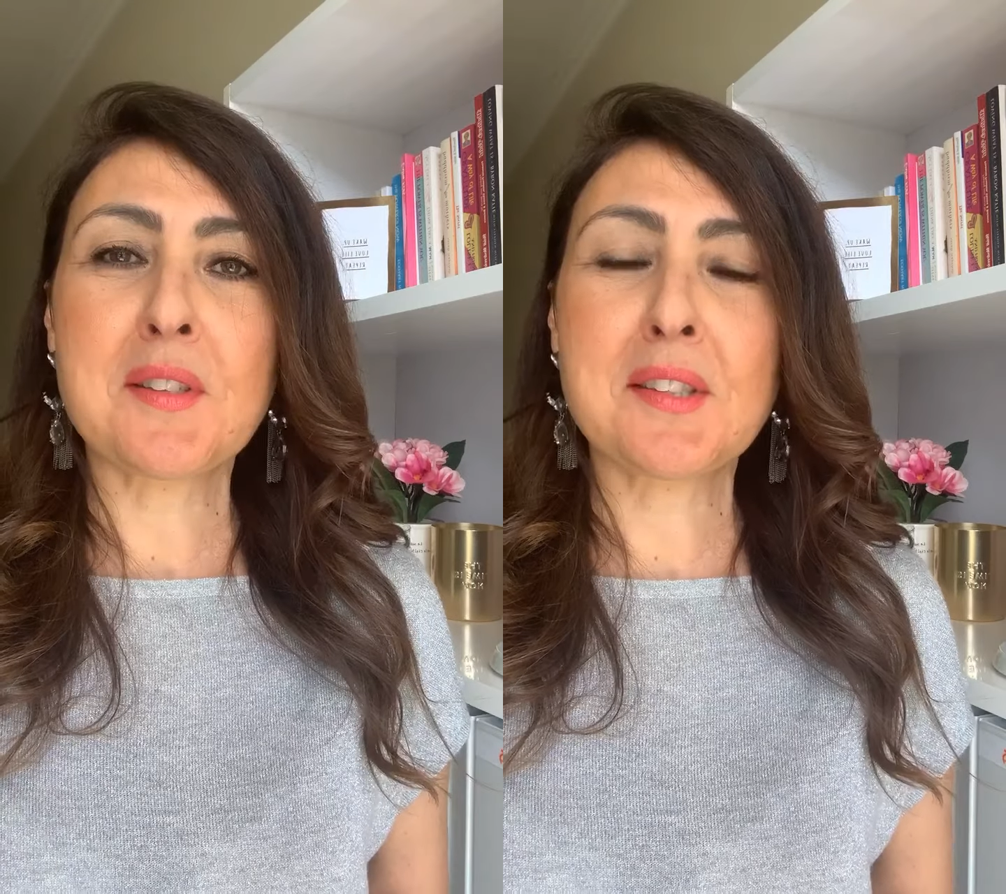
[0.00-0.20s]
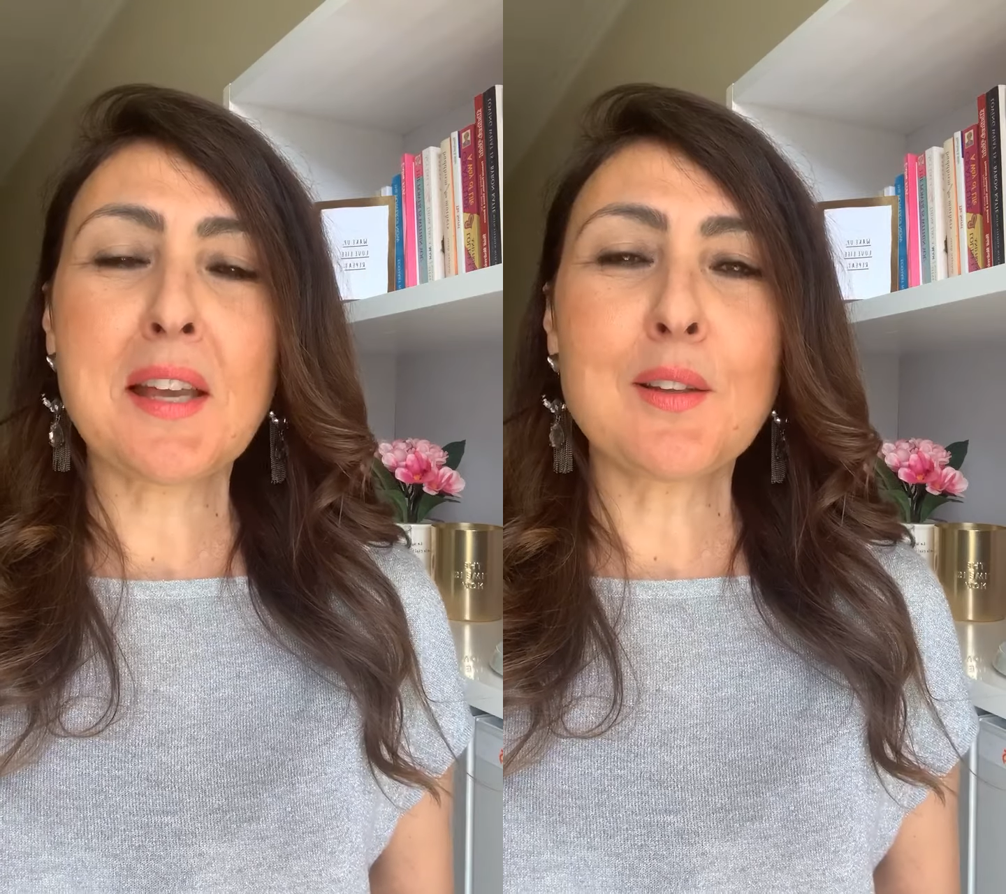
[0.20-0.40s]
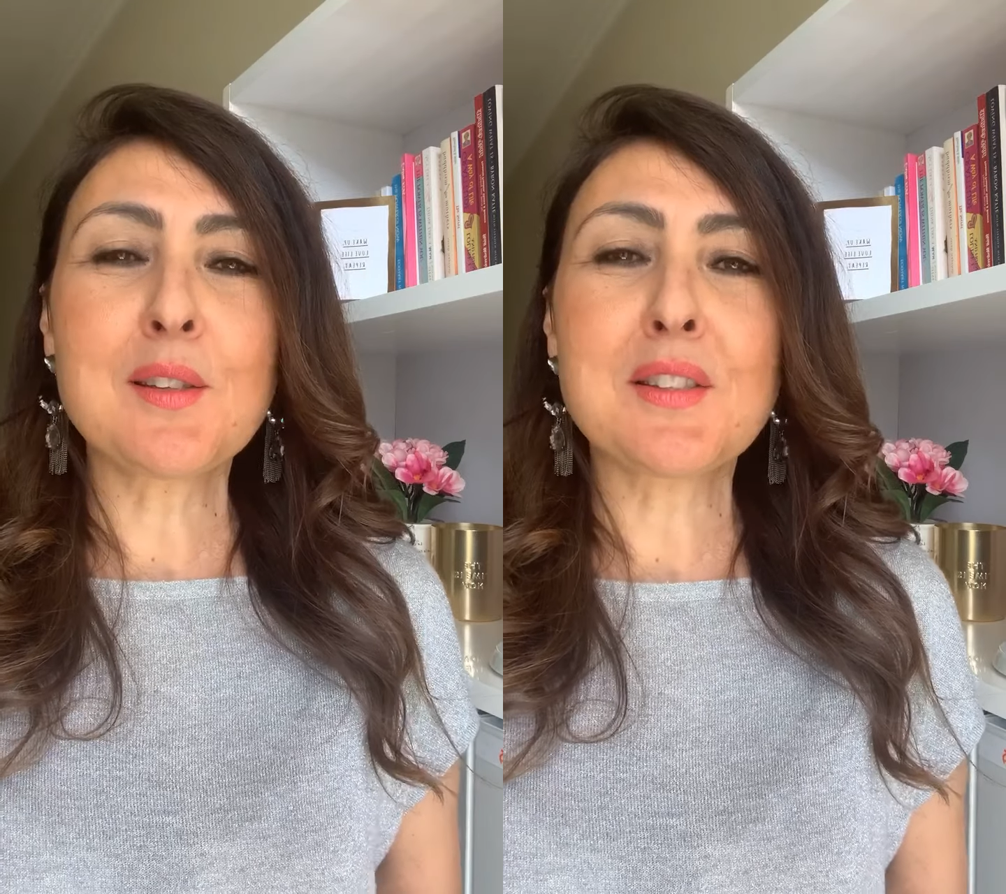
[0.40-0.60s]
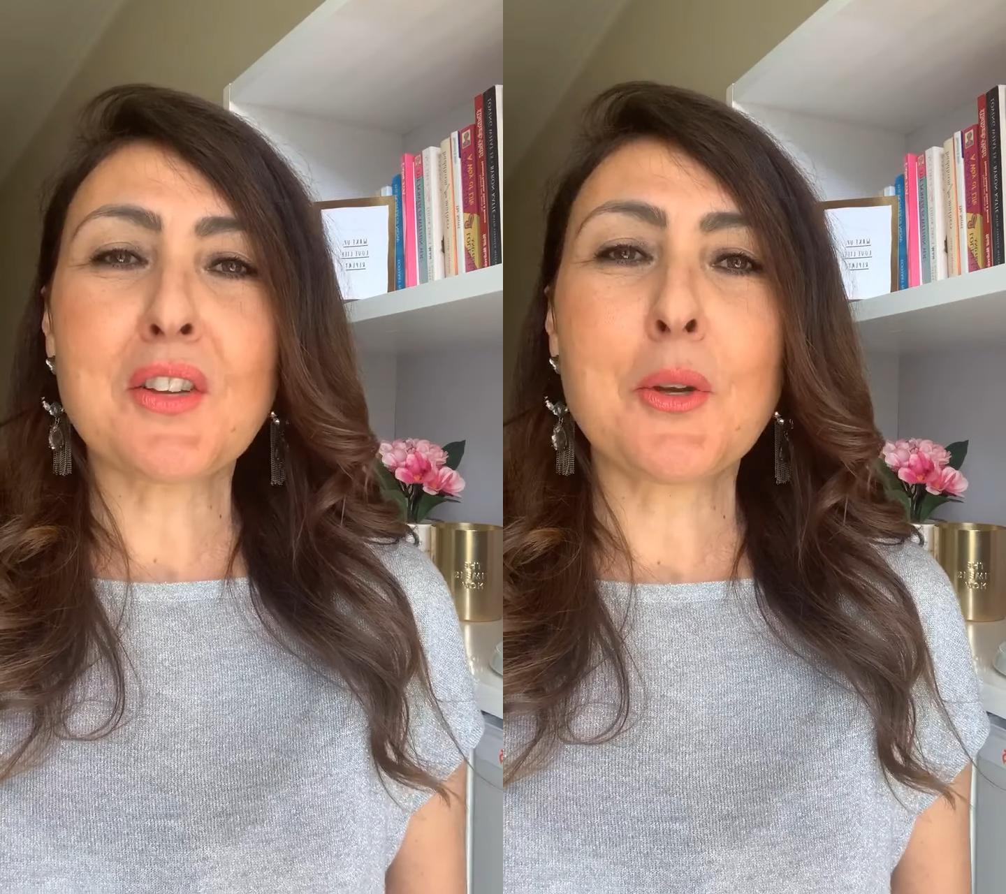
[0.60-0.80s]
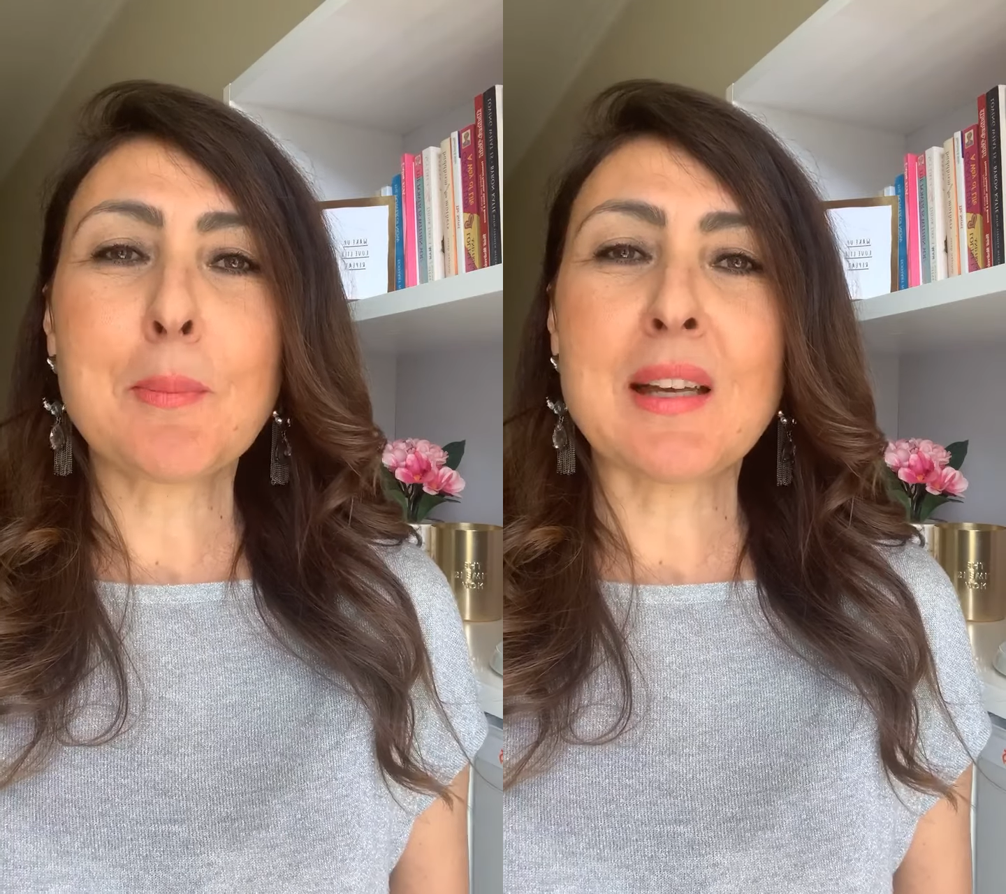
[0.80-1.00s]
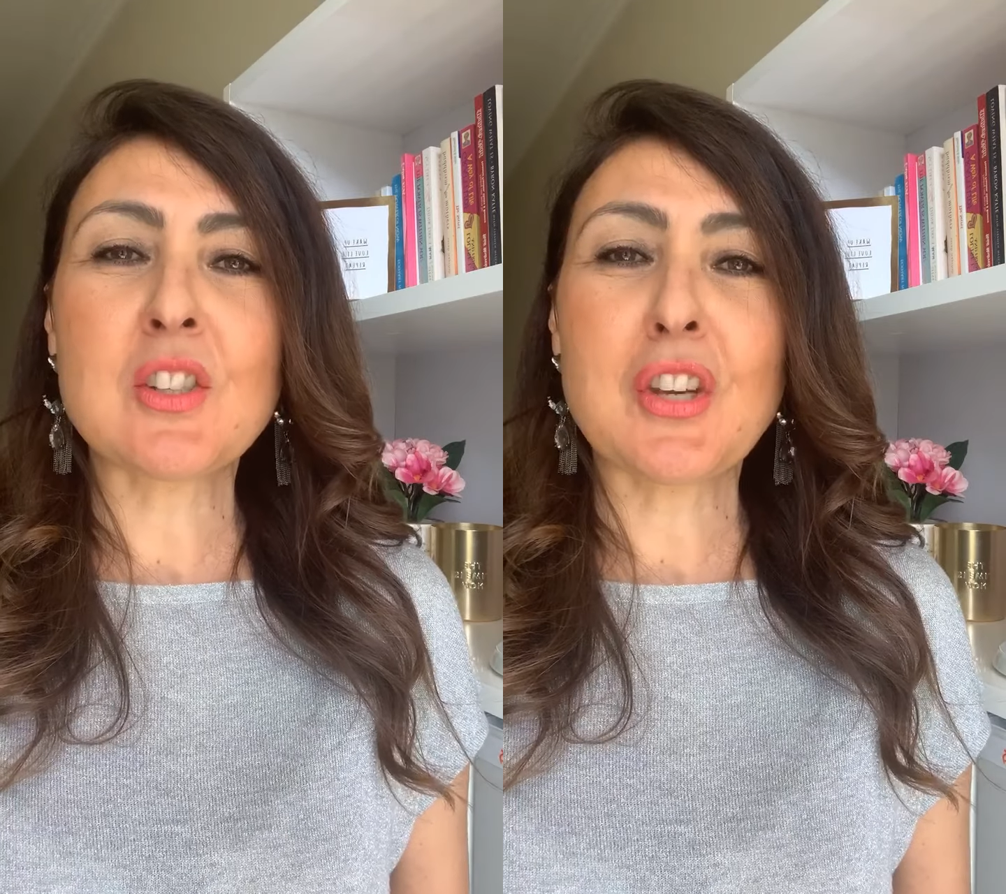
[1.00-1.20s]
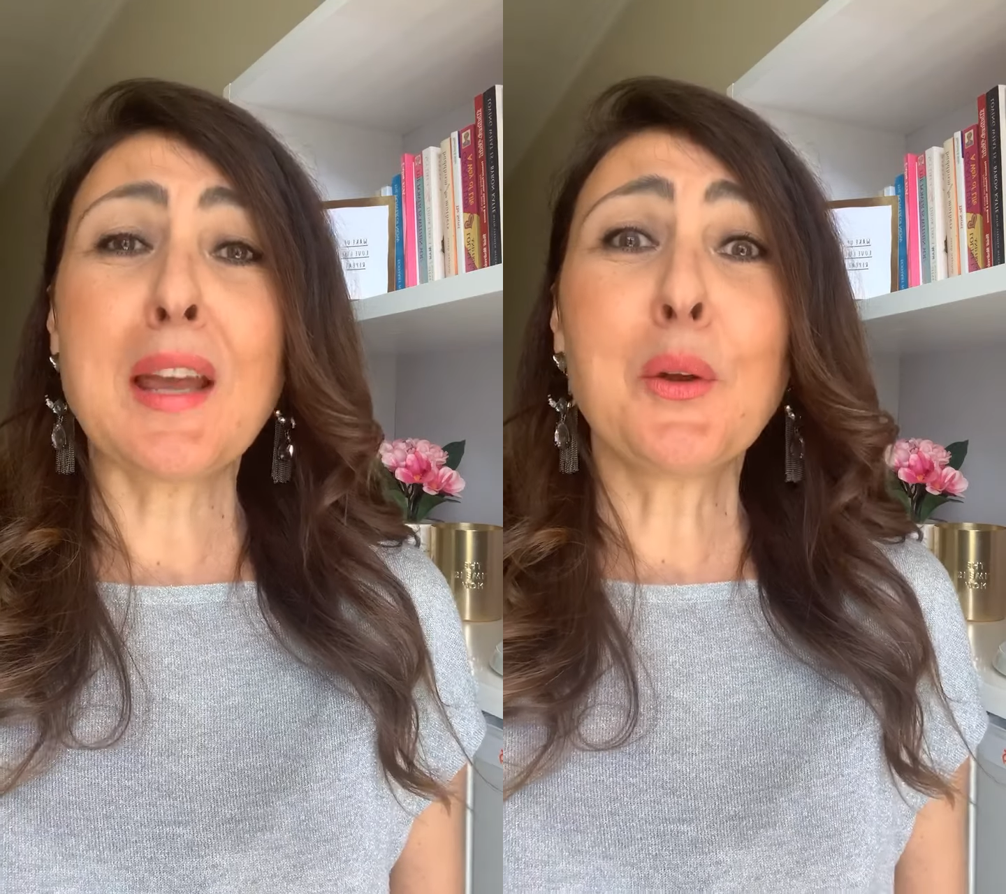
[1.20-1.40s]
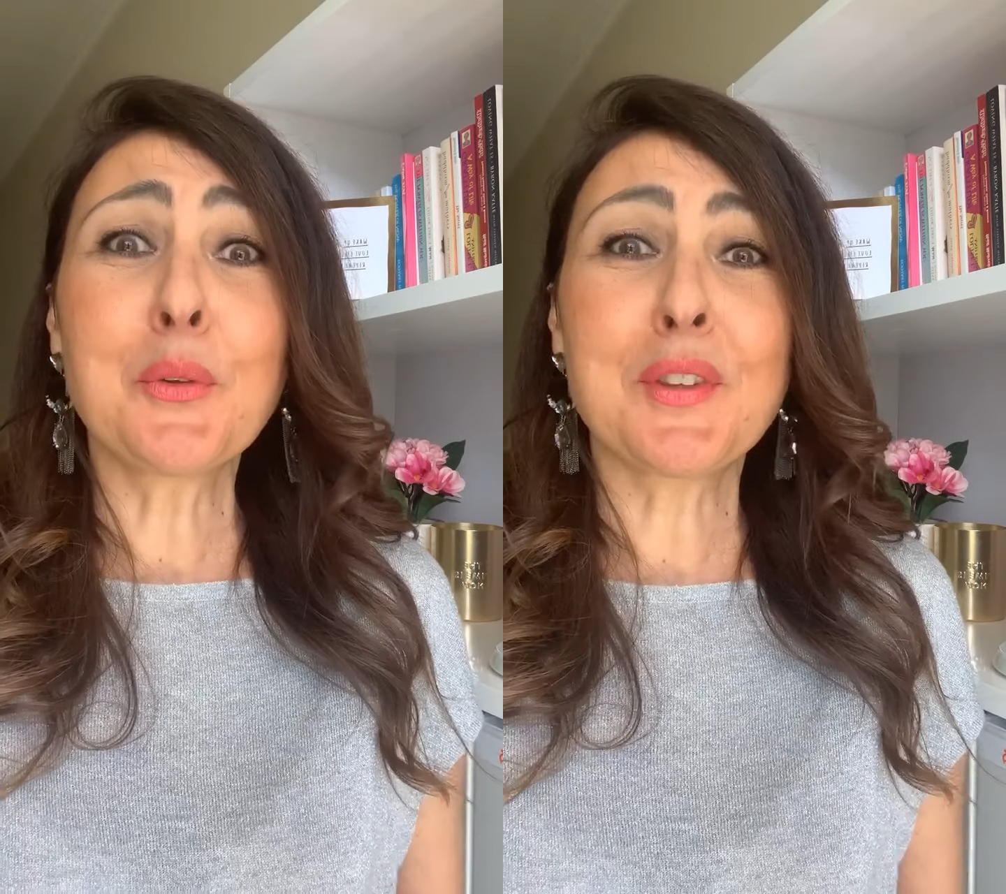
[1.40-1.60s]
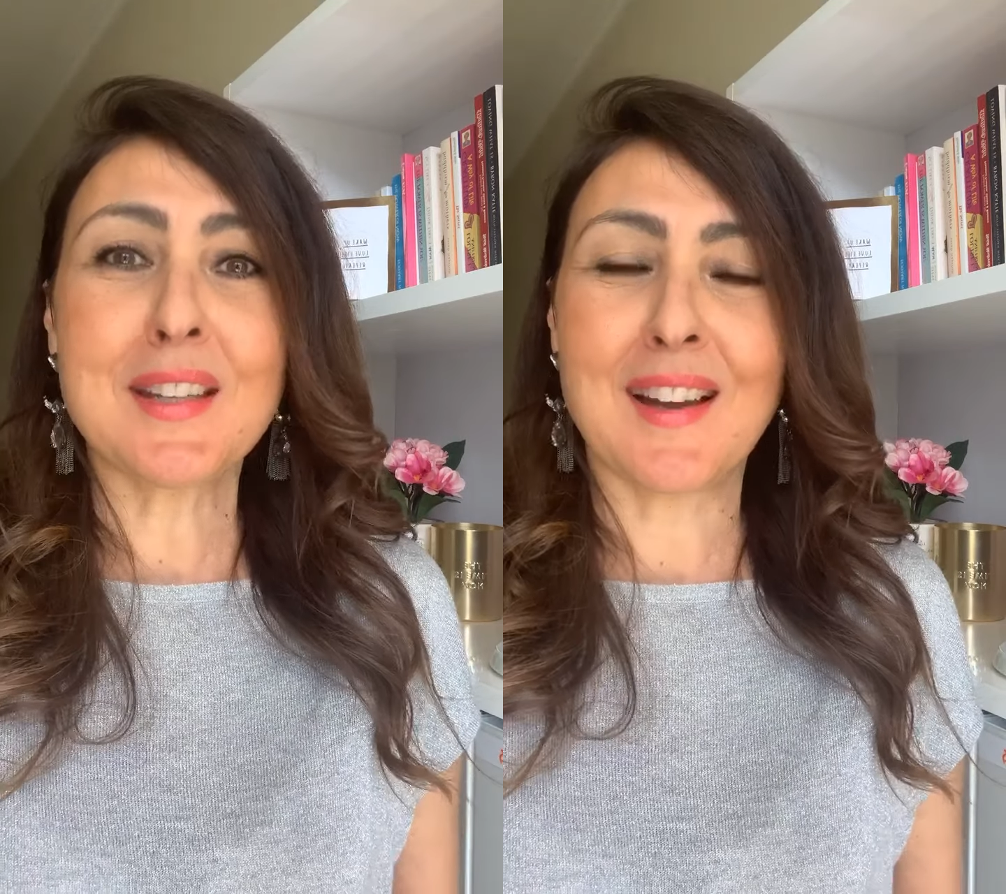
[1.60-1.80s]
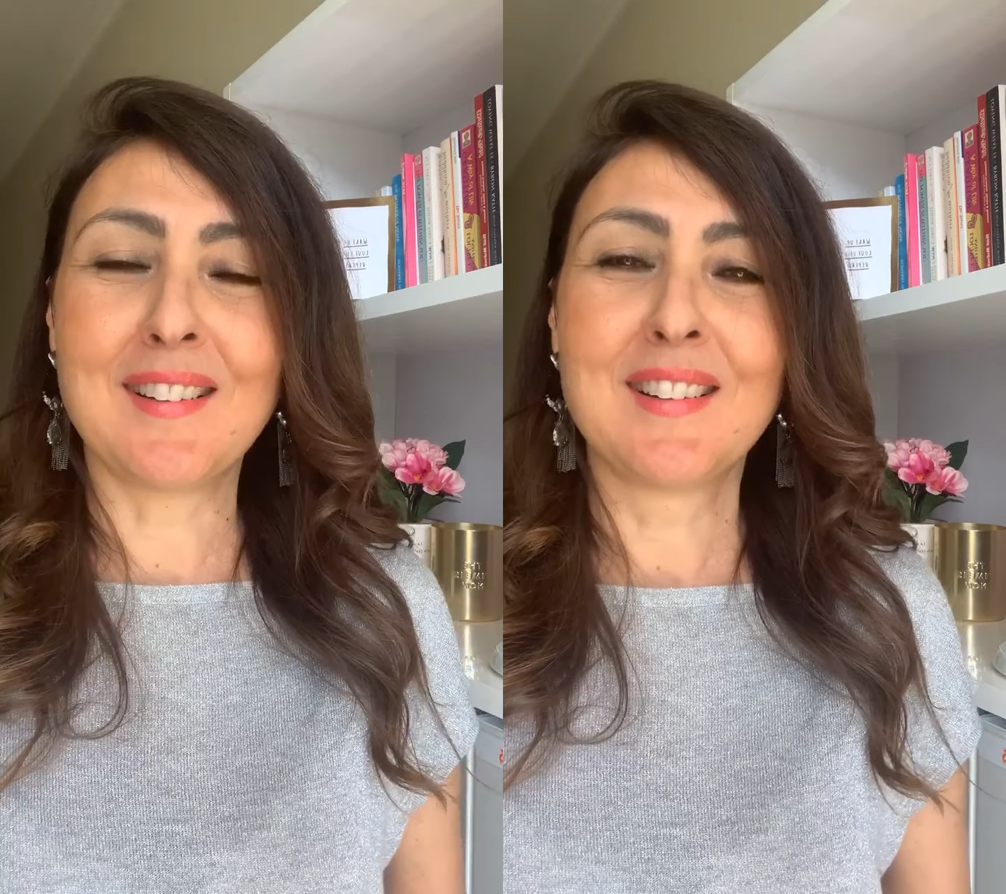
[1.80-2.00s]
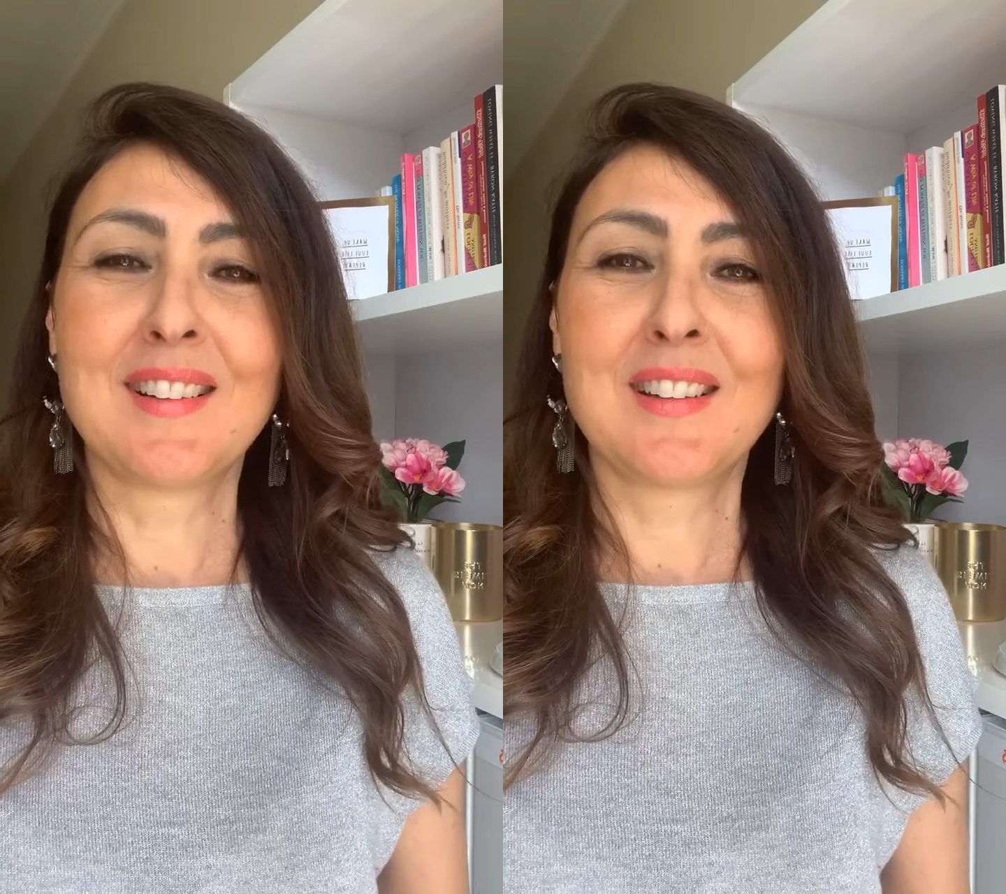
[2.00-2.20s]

sounds so much healthier